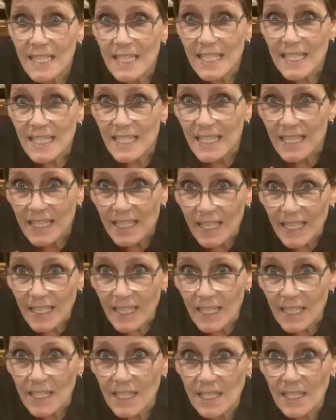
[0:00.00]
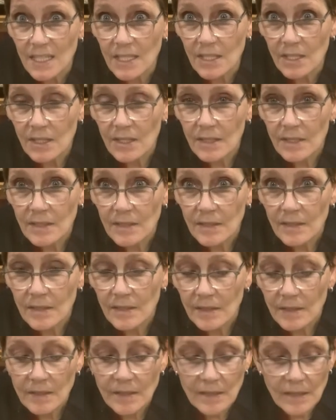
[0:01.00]
six,
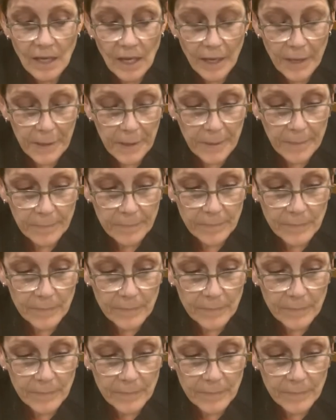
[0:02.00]
um,